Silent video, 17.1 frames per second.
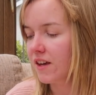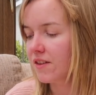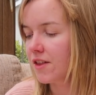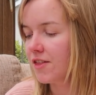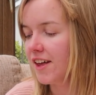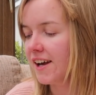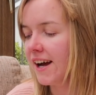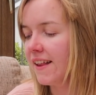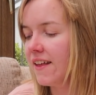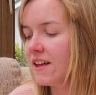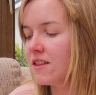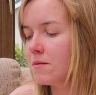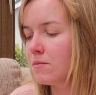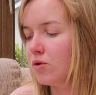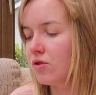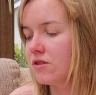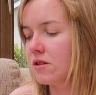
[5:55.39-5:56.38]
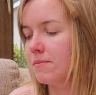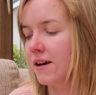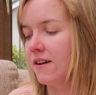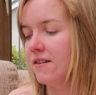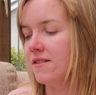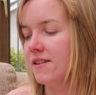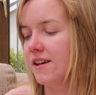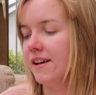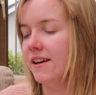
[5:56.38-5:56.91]
the thing I like the most
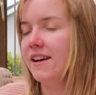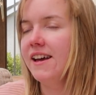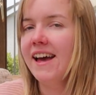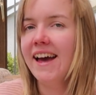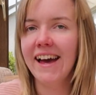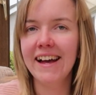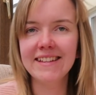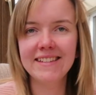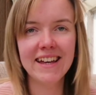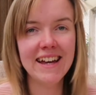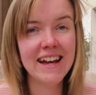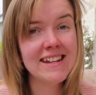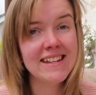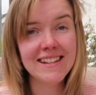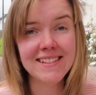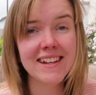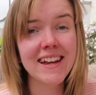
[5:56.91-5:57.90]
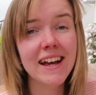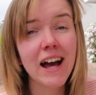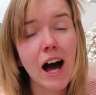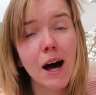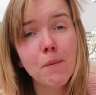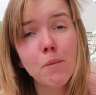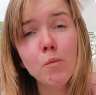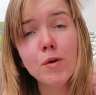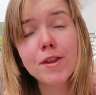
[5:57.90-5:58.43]
about it is that it doesn't
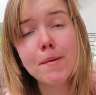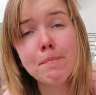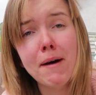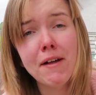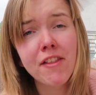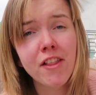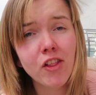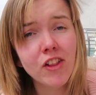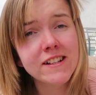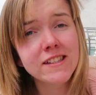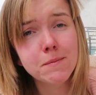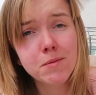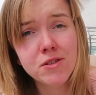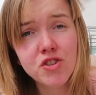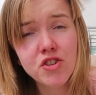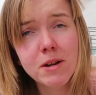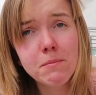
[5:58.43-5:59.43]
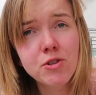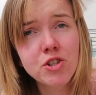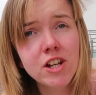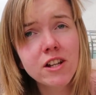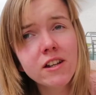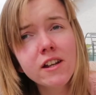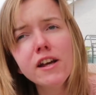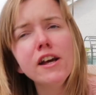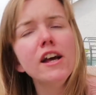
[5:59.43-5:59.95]
come with a monthly
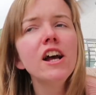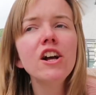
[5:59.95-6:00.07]
subscription.